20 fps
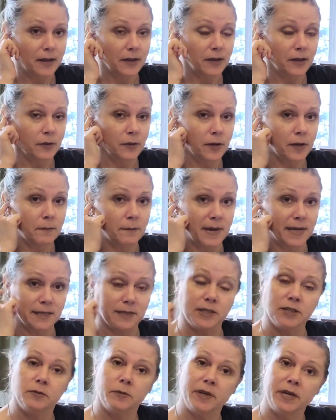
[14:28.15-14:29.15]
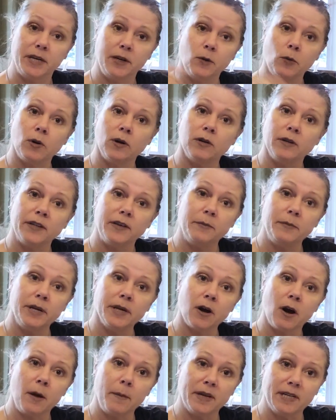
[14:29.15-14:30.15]
you can message me or leave me a
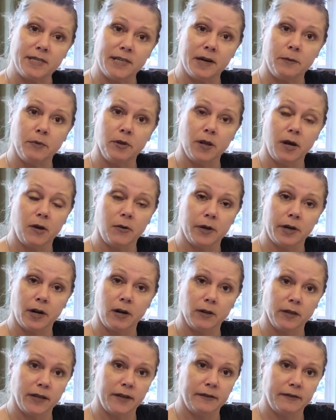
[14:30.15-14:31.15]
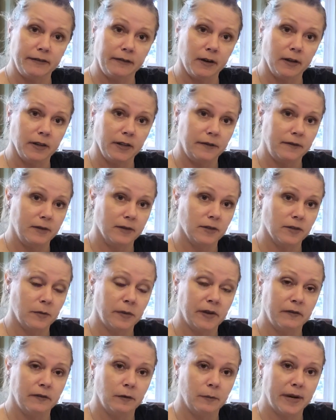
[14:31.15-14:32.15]
comment down below and I'll leave you some
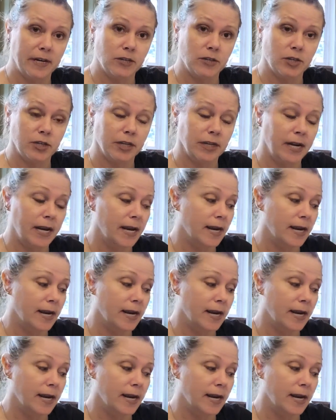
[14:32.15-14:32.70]
information.